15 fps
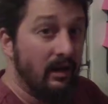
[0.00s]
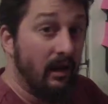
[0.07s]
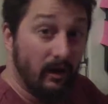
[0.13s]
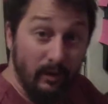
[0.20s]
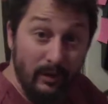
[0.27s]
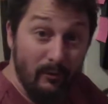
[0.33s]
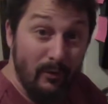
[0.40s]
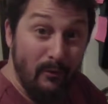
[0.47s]

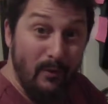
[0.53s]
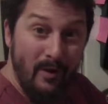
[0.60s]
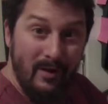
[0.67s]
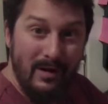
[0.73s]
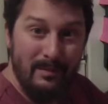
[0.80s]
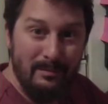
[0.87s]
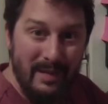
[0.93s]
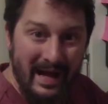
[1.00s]
Alright, well,
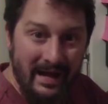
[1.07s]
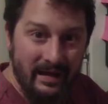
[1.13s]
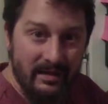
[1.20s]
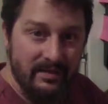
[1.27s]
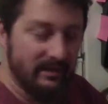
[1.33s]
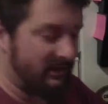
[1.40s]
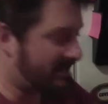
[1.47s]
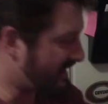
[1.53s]
welcome back.
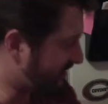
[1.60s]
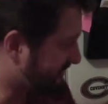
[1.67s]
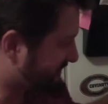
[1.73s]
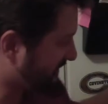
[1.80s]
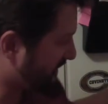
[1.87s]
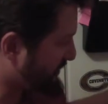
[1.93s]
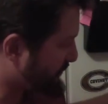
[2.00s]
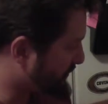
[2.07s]
The last
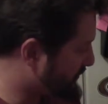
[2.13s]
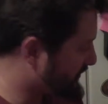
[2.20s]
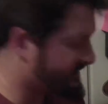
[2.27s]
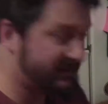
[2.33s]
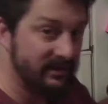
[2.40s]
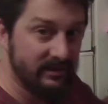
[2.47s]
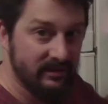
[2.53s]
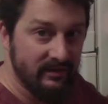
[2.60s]
time we were
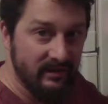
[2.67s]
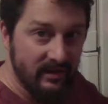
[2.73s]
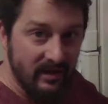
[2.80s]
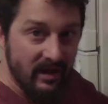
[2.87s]
here,